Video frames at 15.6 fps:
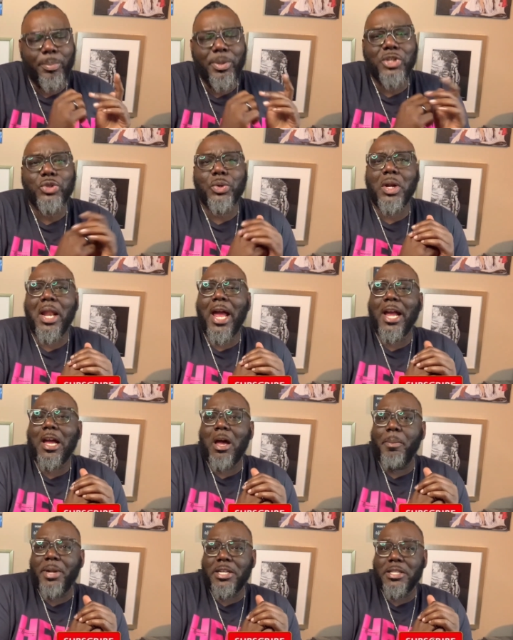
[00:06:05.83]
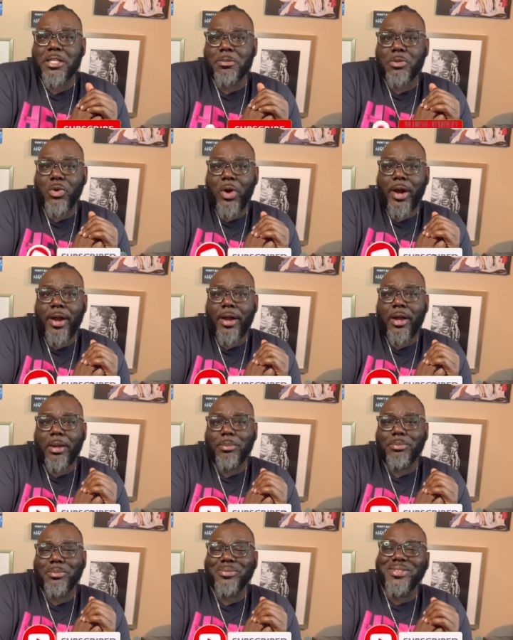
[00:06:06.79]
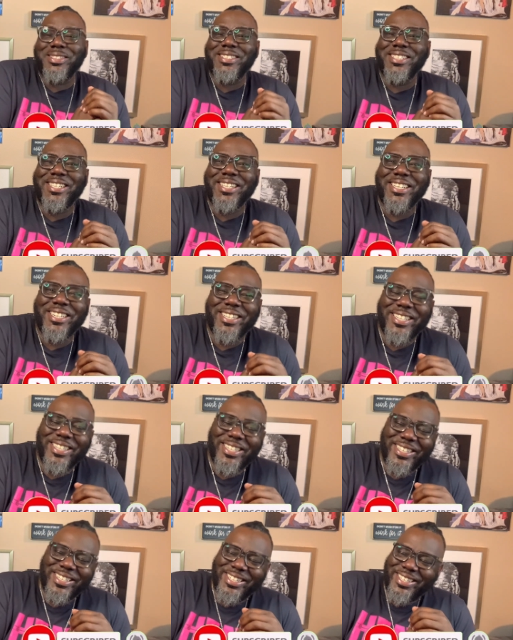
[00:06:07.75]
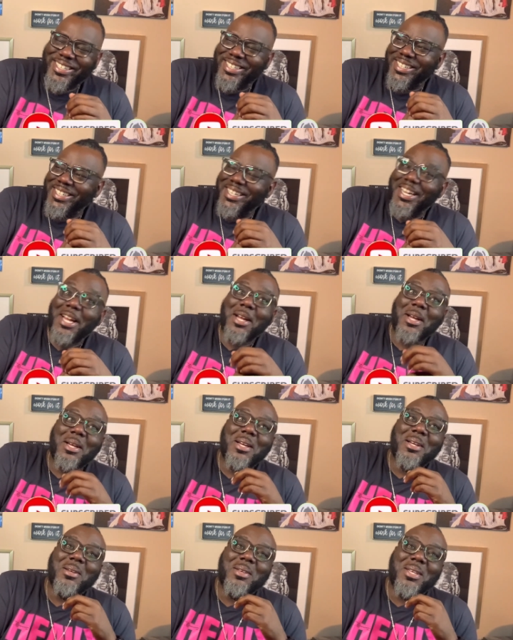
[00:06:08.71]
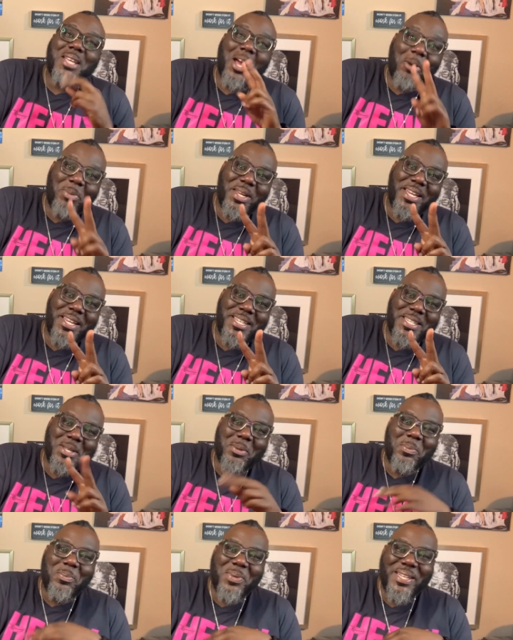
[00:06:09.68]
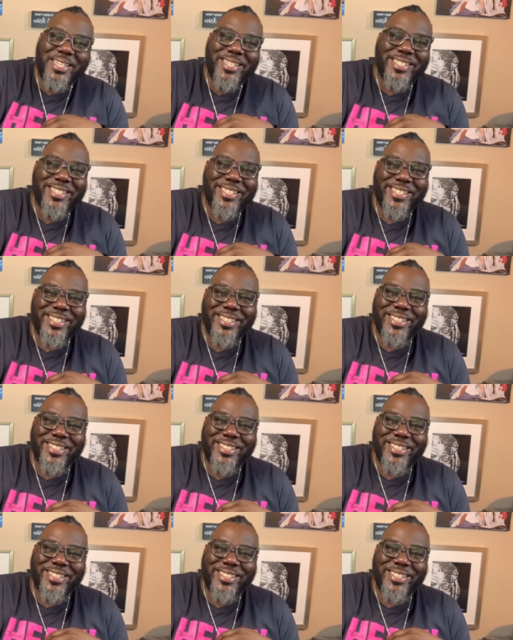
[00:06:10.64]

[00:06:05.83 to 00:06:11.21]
Be sure to like, comment, and subscribe. Y'all be easy. Peace.